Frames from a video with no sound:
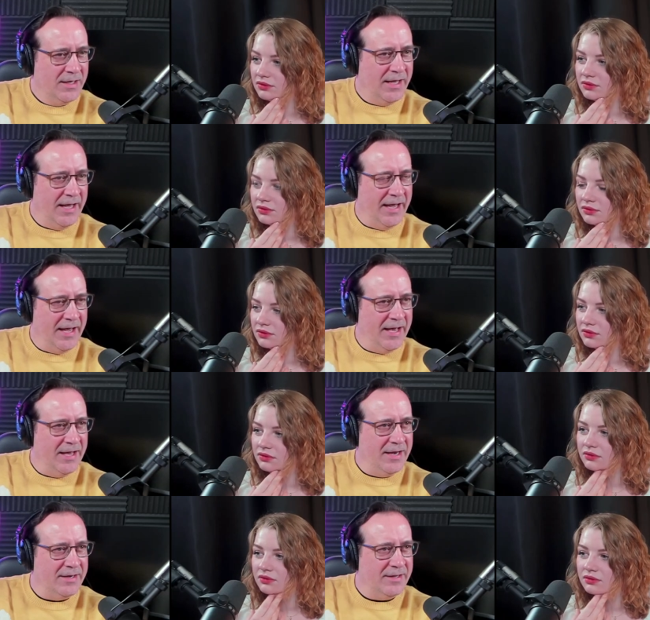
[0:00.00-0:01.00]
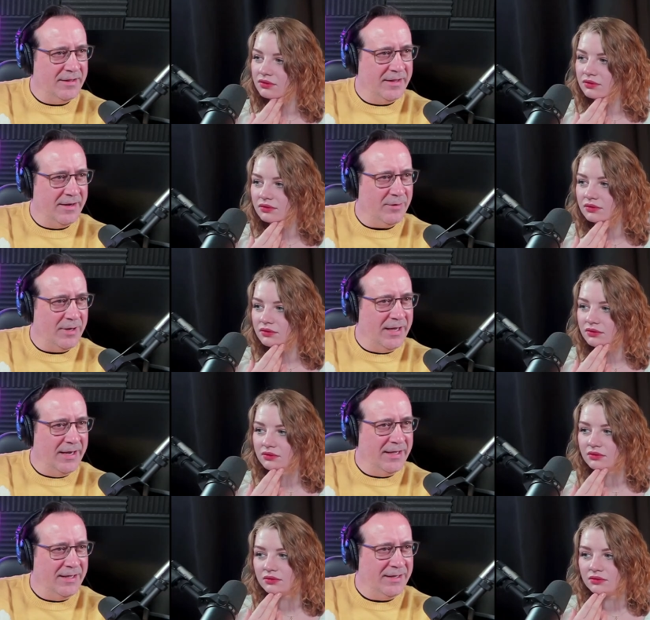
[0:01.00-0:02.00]
Speaker 1: and they were
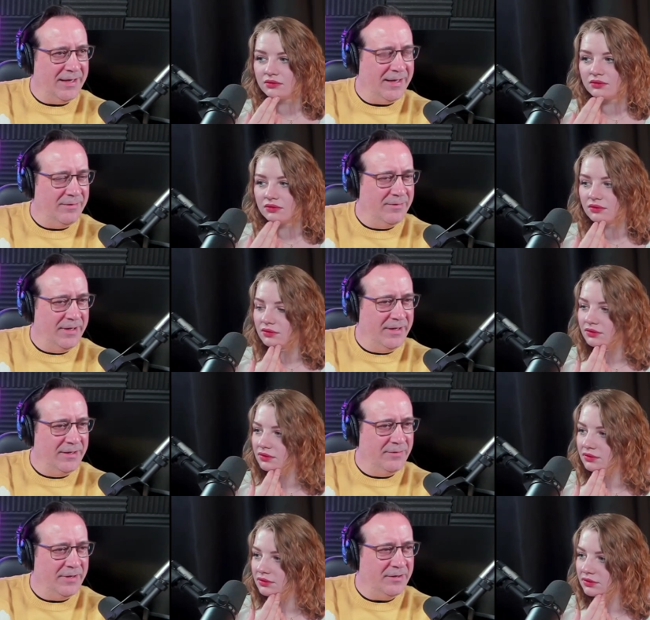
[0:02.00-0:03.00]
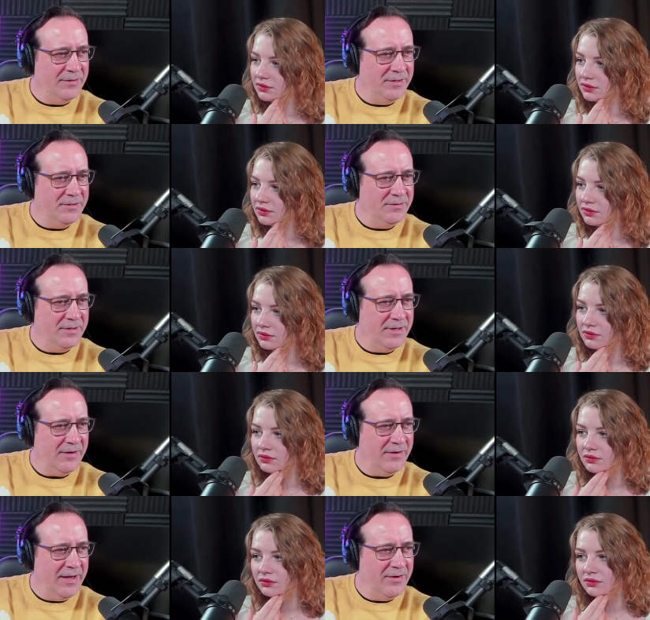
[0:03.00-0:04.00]
like, "Yeah, we we can only do
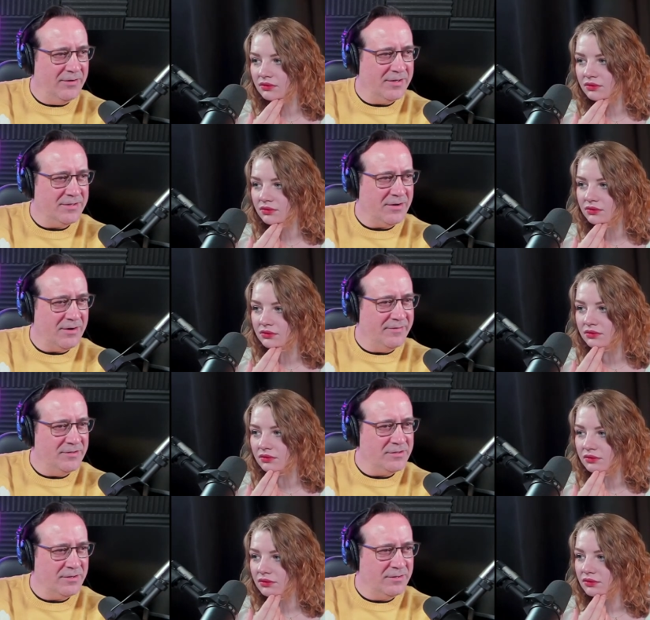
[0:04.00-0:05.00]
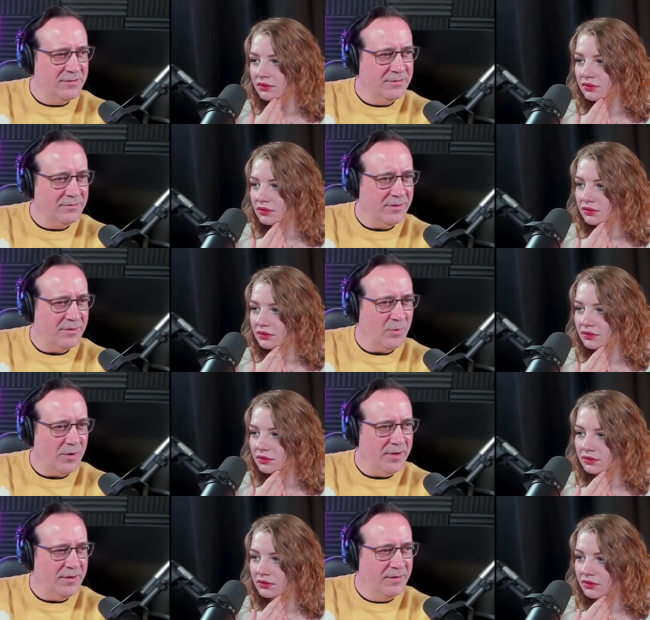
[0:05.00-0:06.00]
carry out because our ovens are aren't
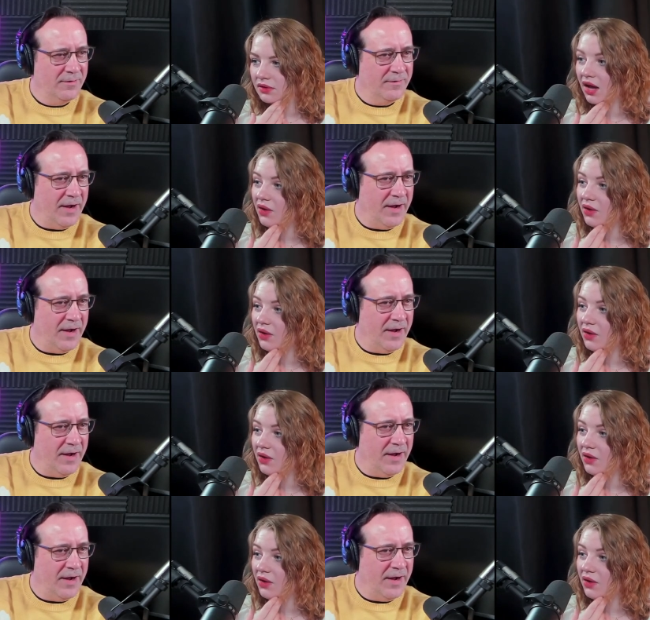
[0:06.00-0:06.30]
working." Oh,